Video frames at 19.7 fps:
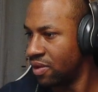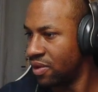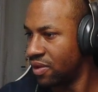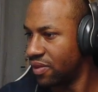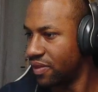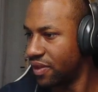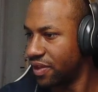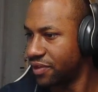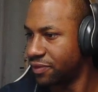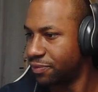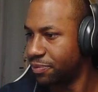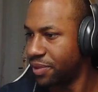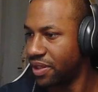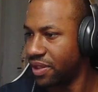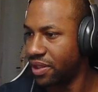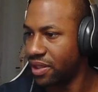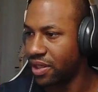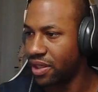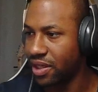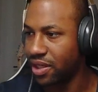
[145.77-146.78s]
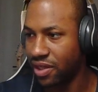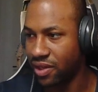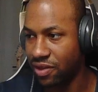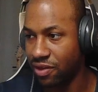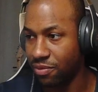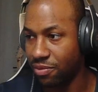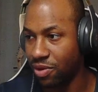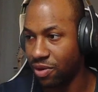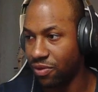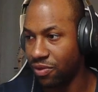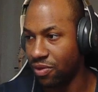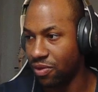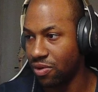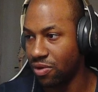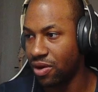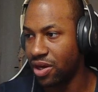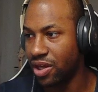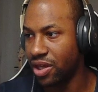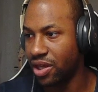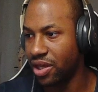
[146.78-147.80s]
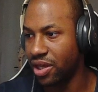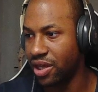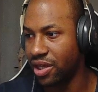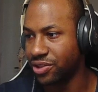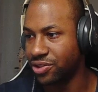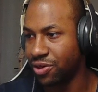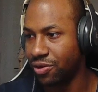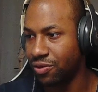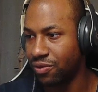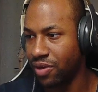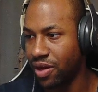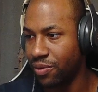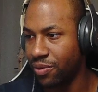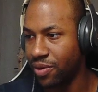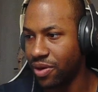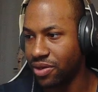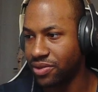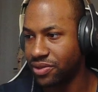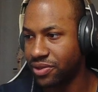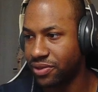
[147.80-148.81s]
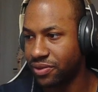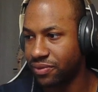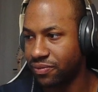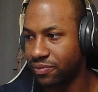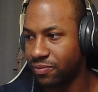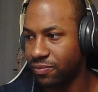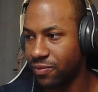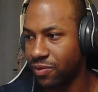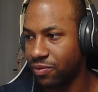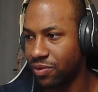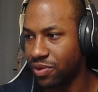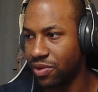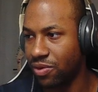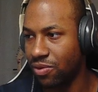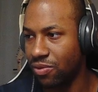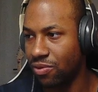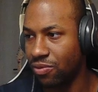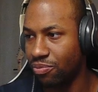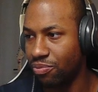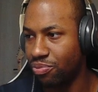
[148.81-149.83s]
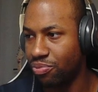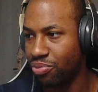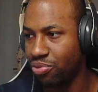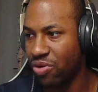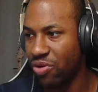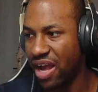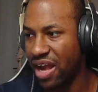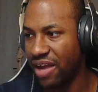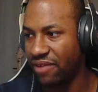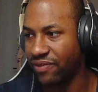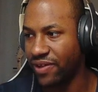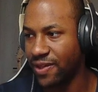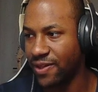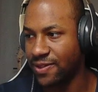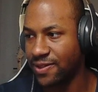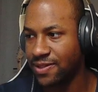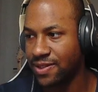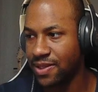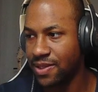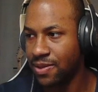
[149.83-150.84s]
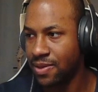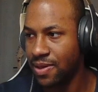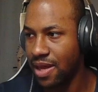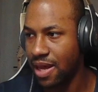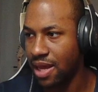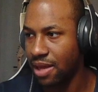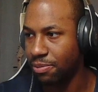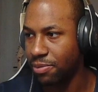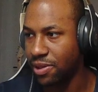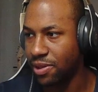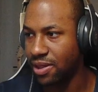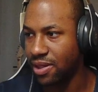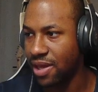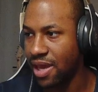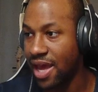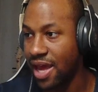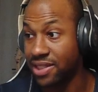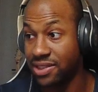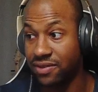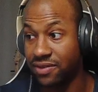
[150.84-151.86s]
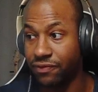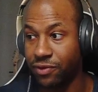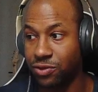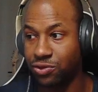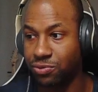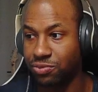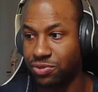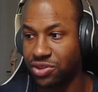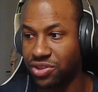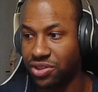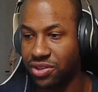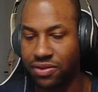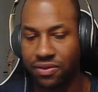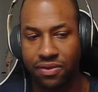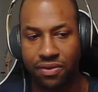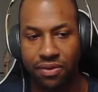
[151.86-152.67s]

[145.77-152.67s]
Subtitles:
That's pinging, and they're both on internal networks with their own private IP as a virtual machine.